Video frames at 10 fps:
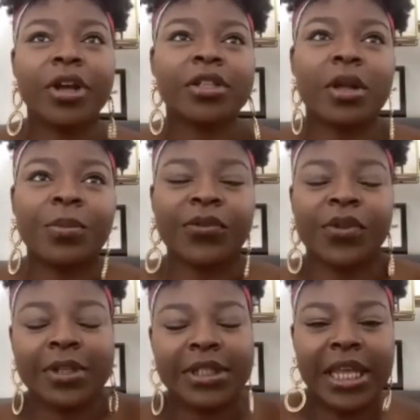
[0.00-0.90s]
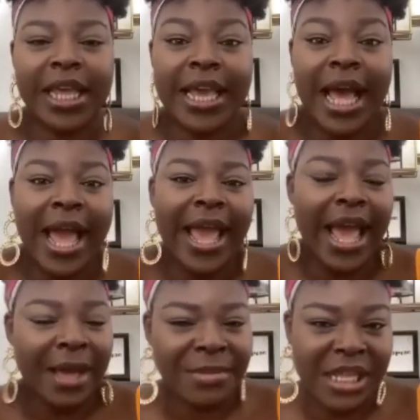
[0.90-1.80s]
example, if you're saying I
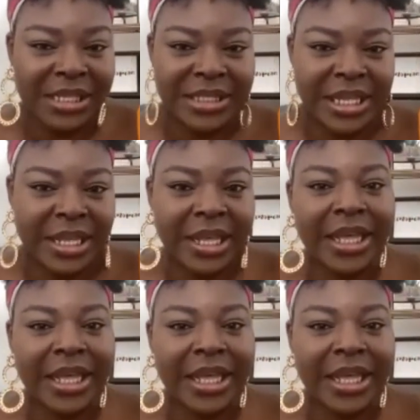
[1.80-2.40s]
am eating,